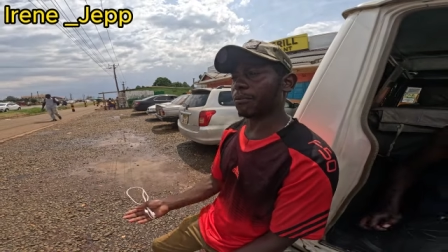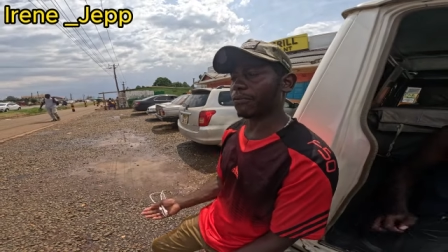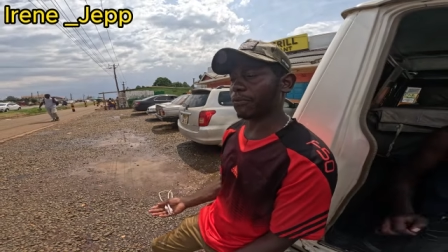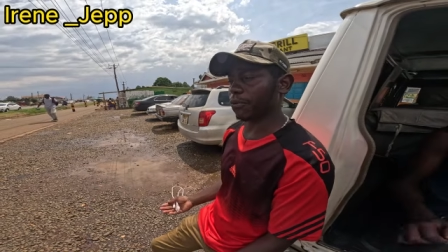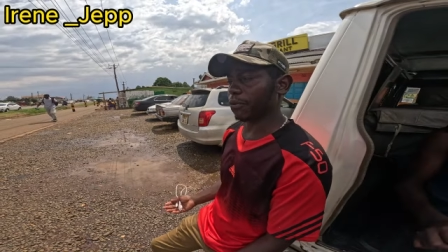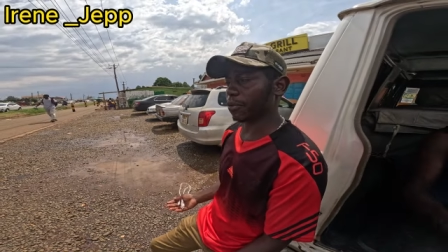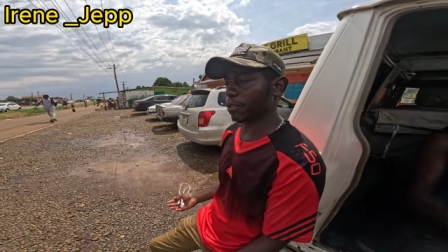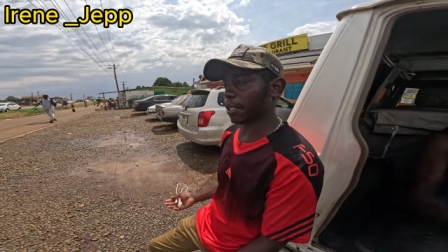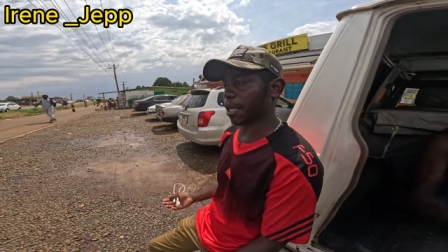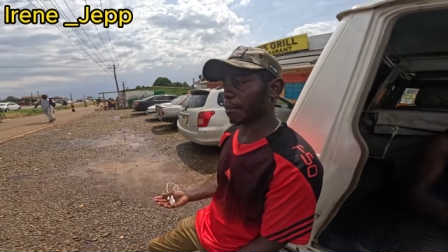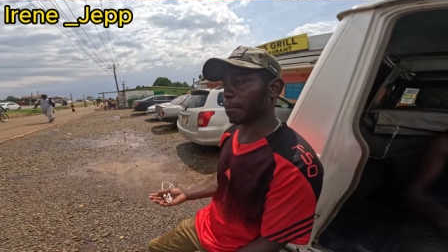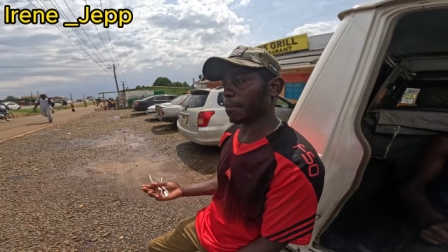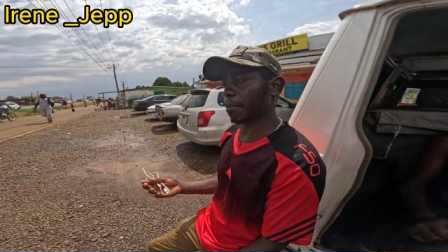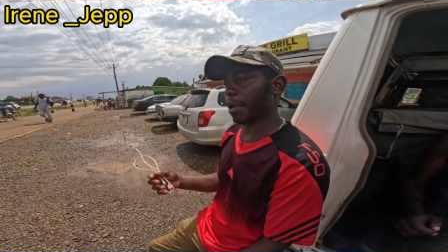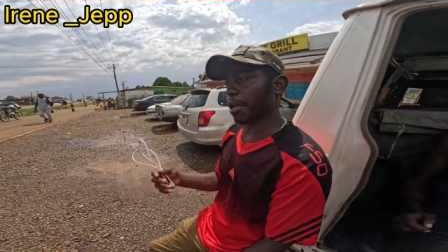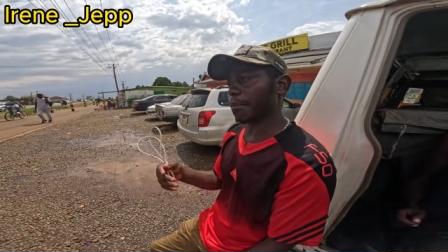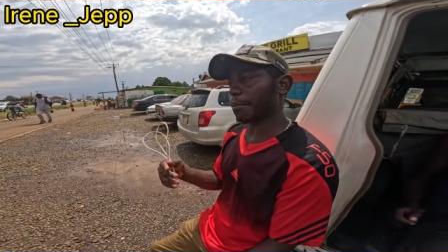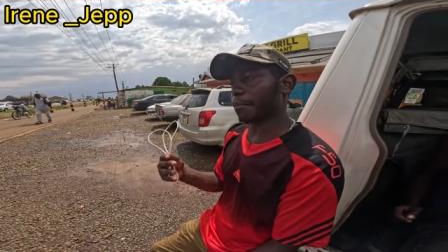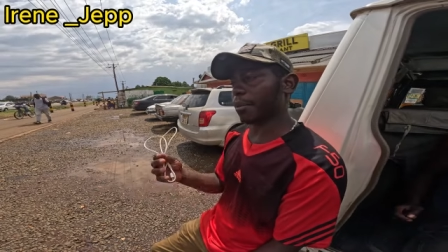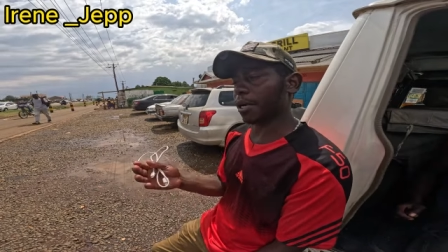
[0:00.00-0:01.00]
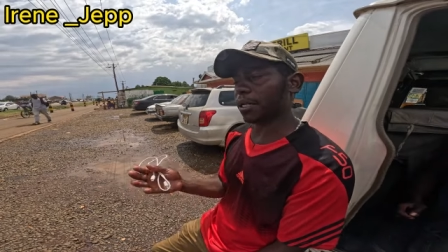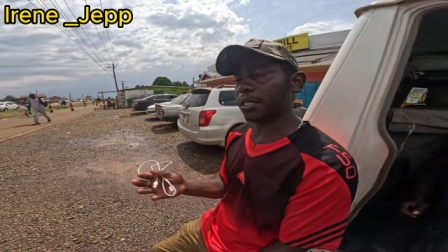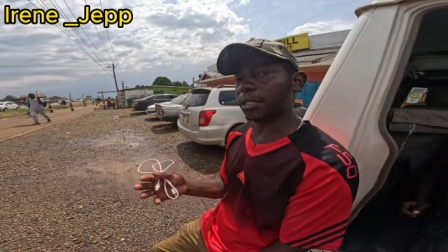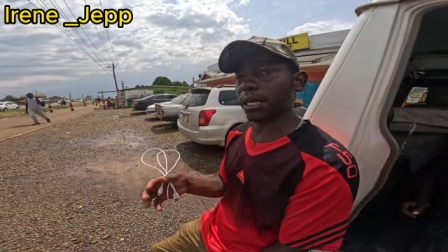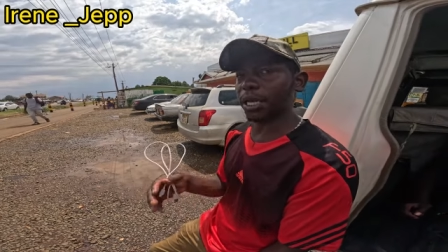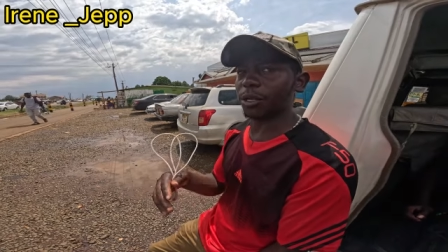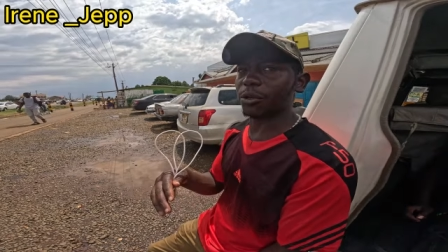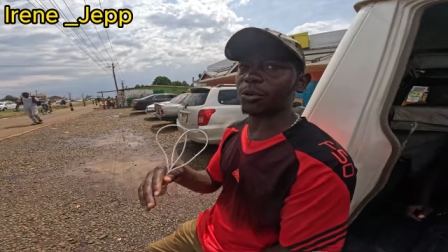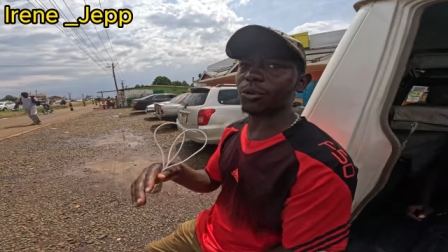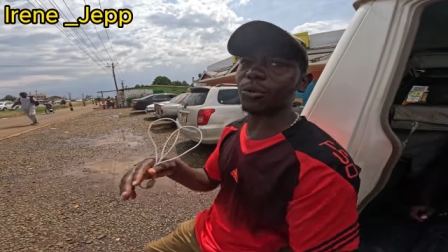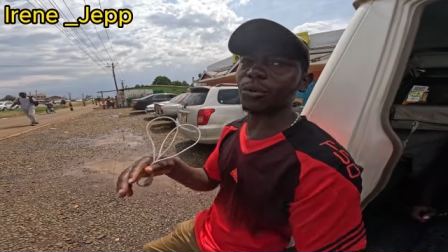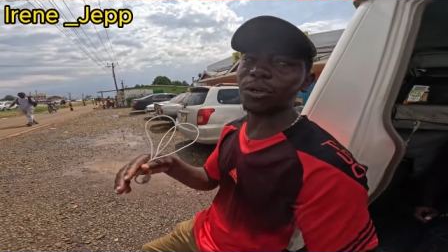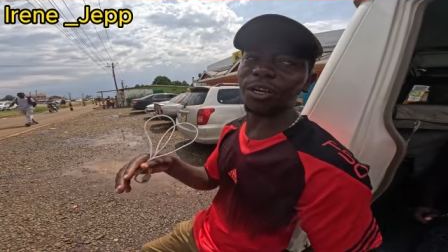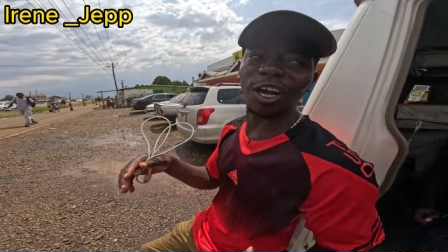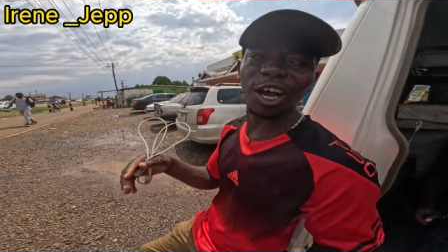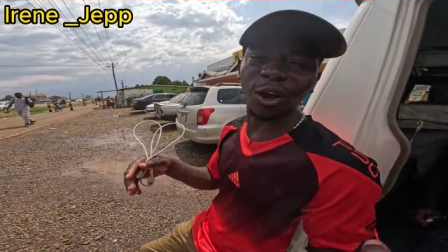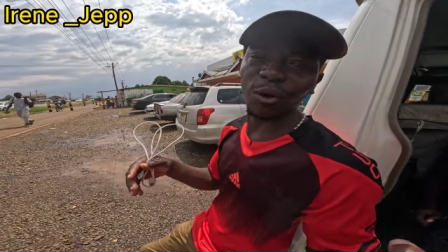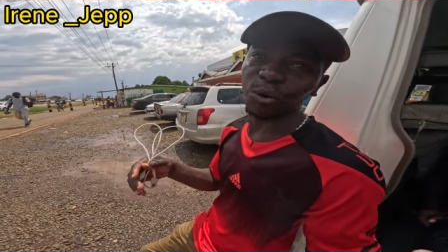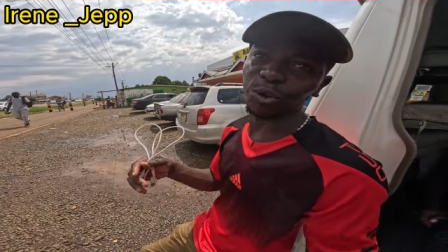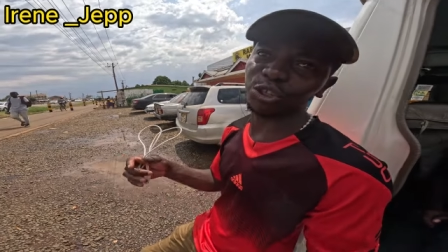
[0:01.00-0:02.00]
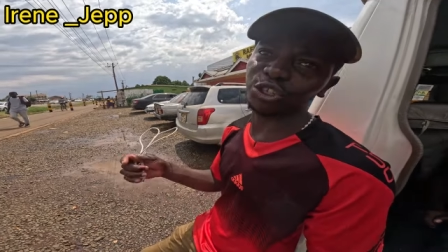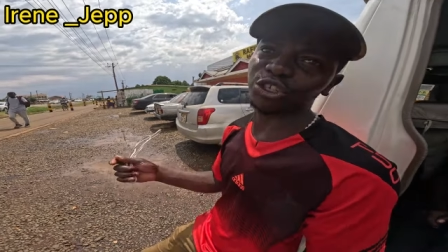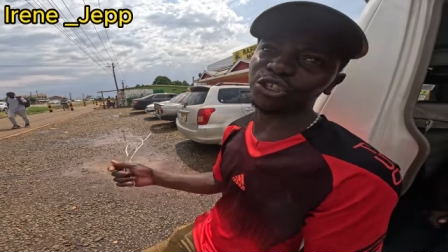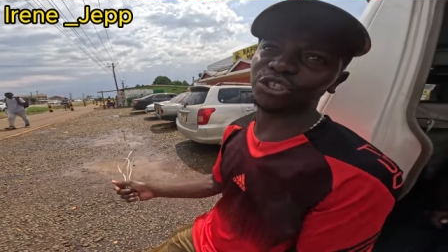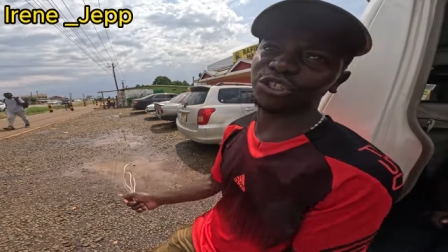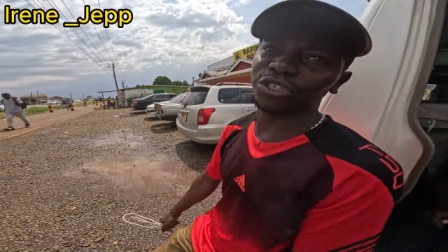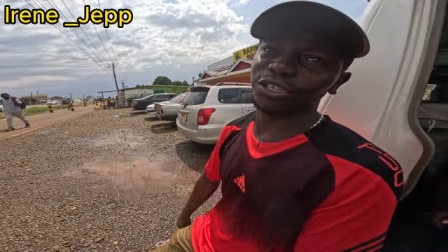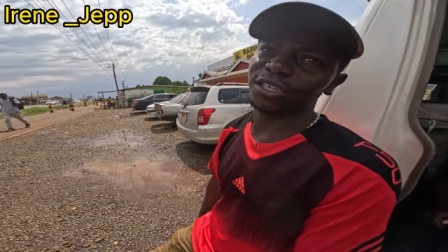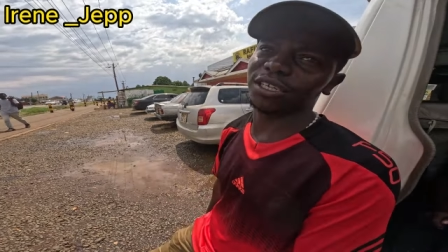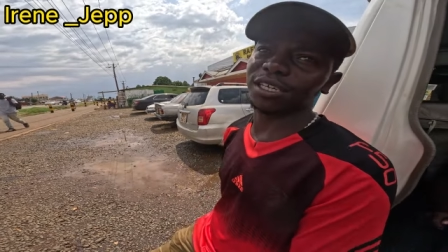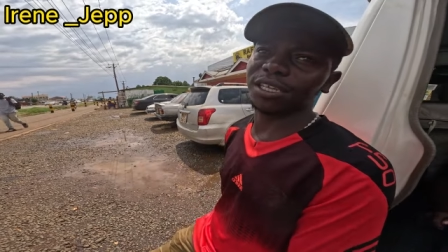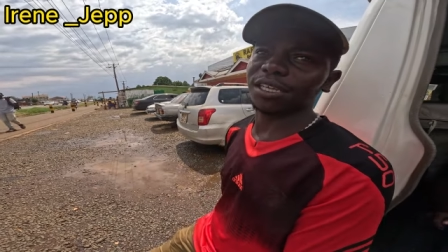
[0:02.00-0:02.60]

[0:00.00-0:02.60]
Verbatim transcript: for some of my parts, I do couch.